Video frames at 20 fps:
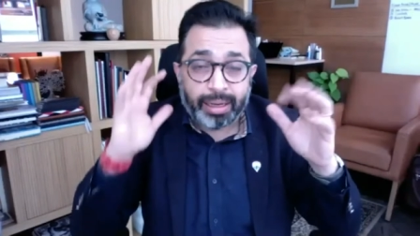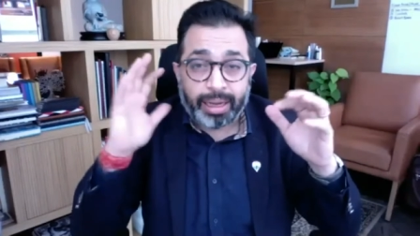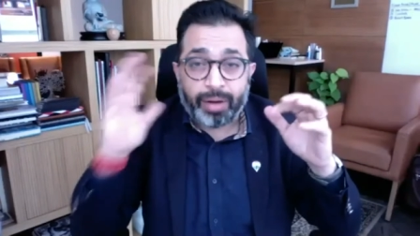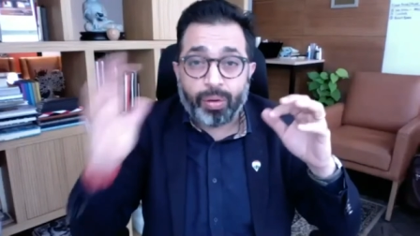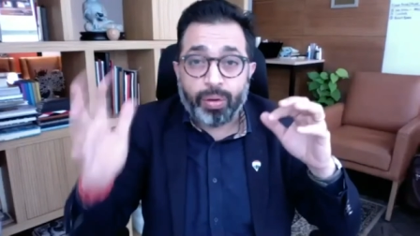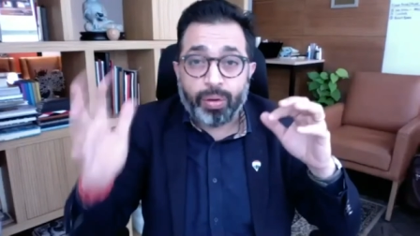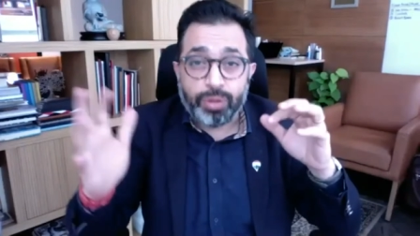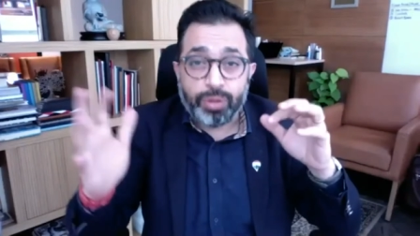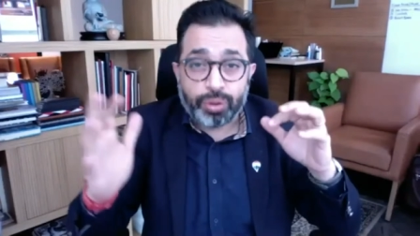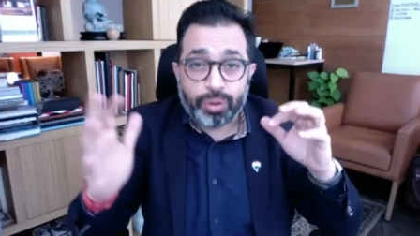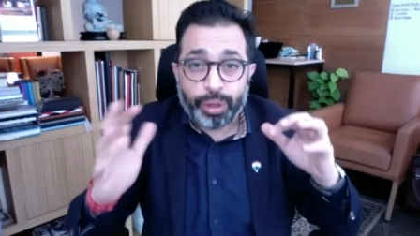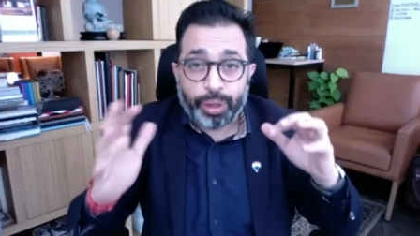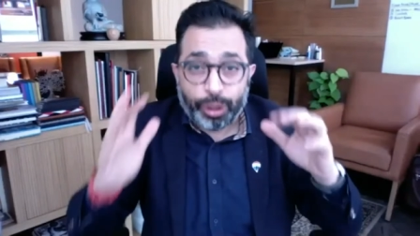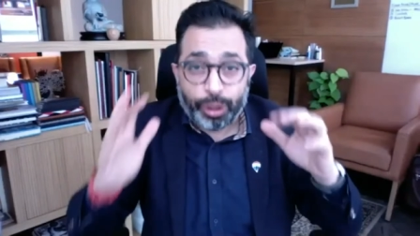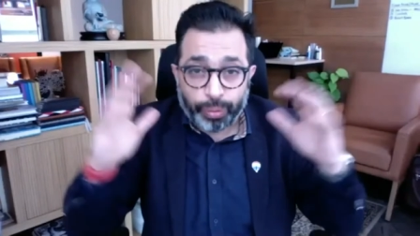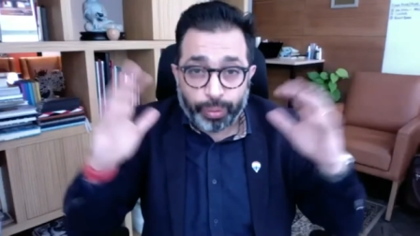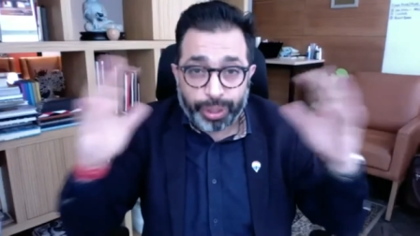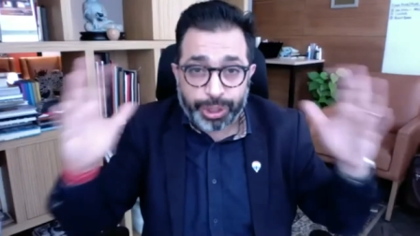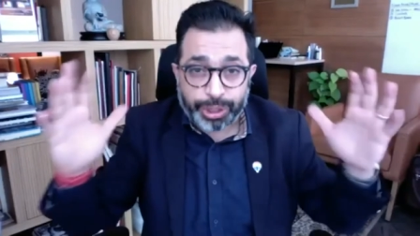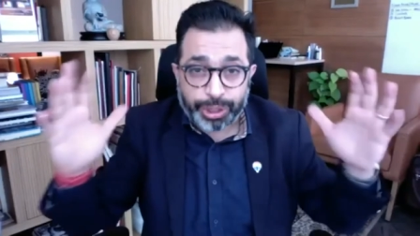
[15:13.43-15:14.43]
and also
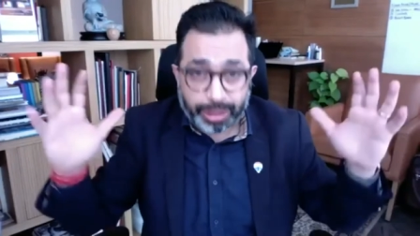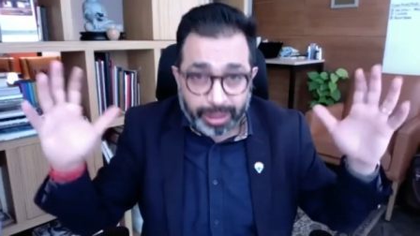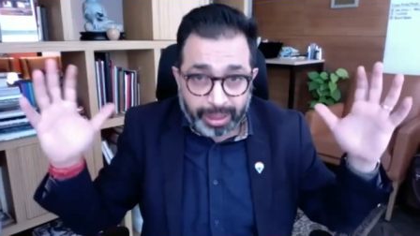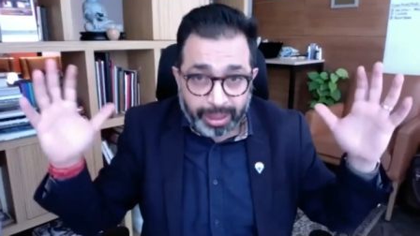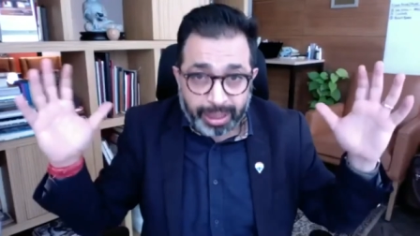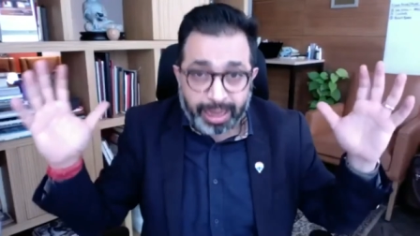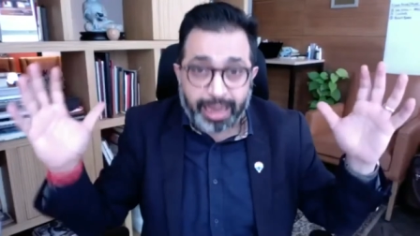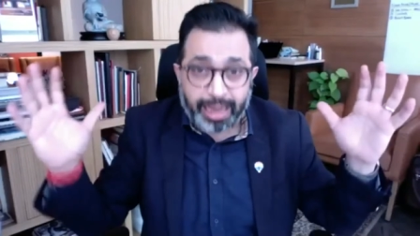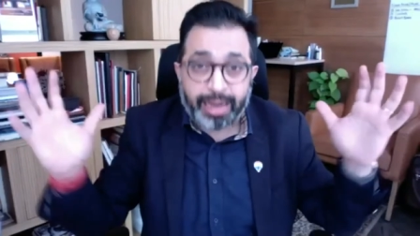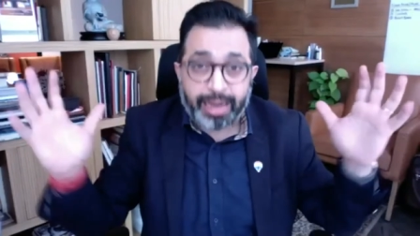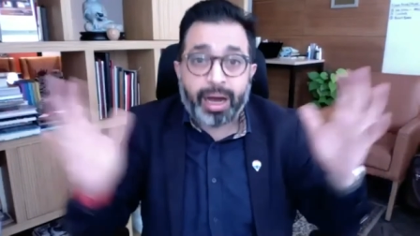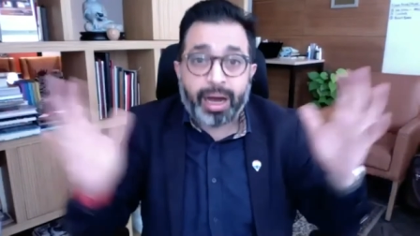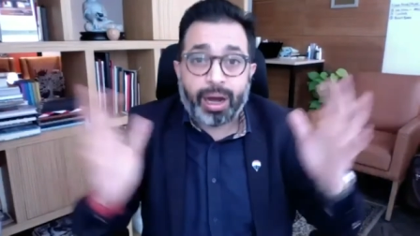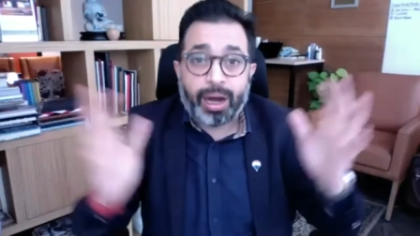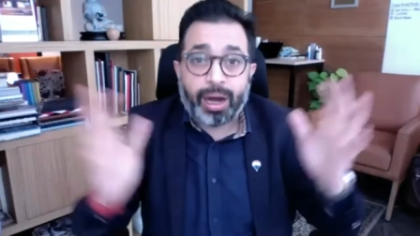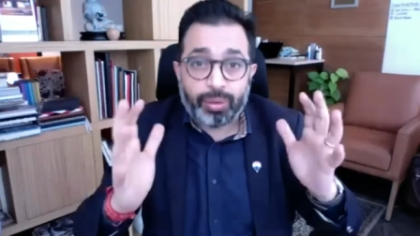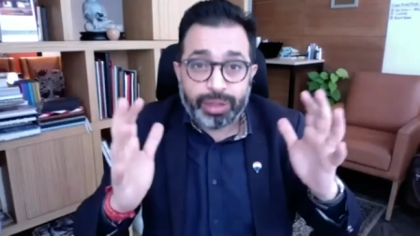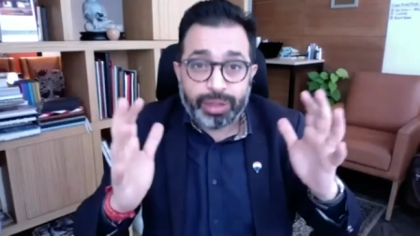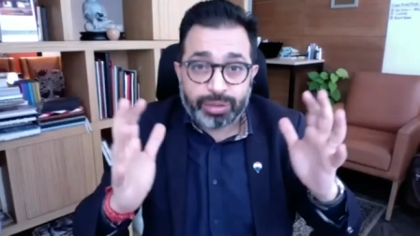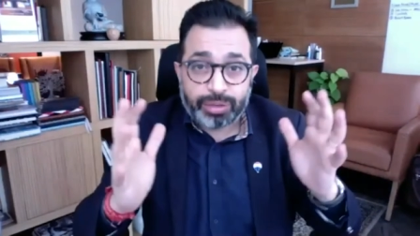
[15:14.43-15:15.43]
innovation and
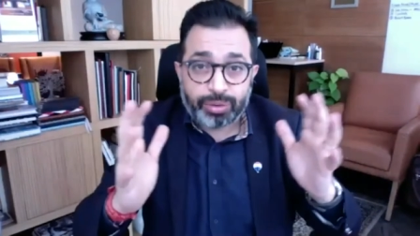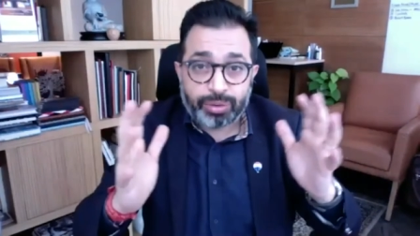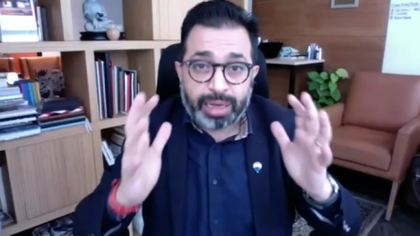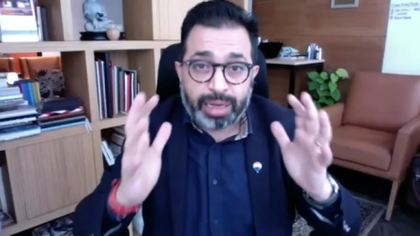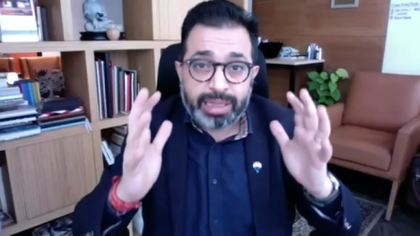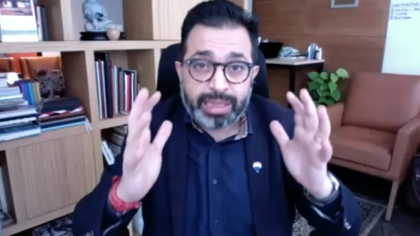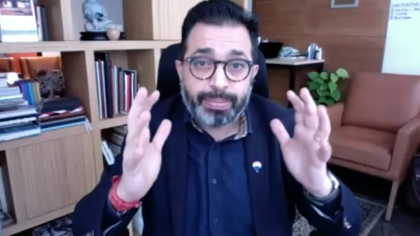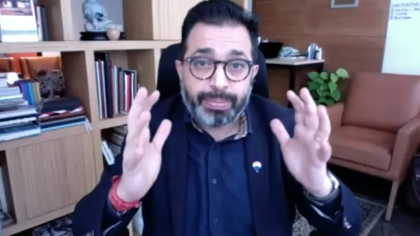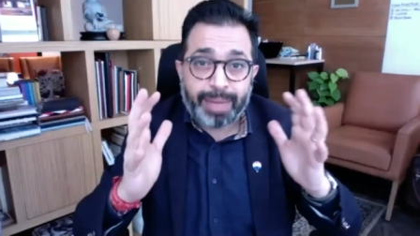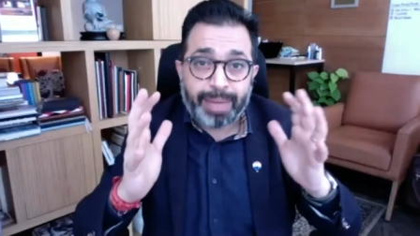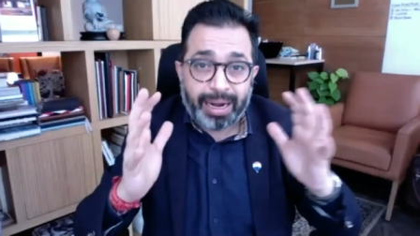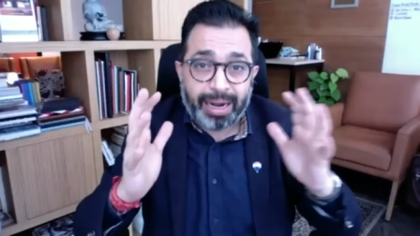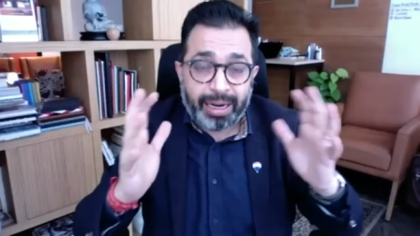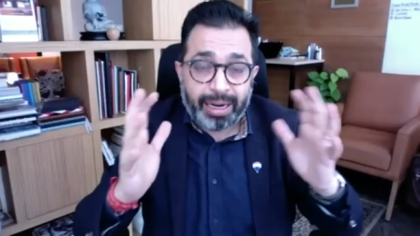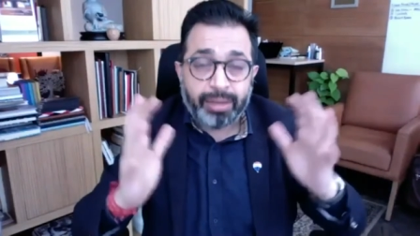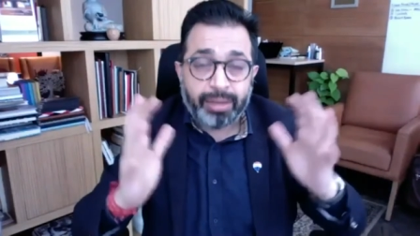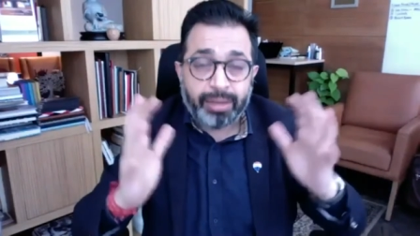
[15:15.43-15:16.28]
how this is married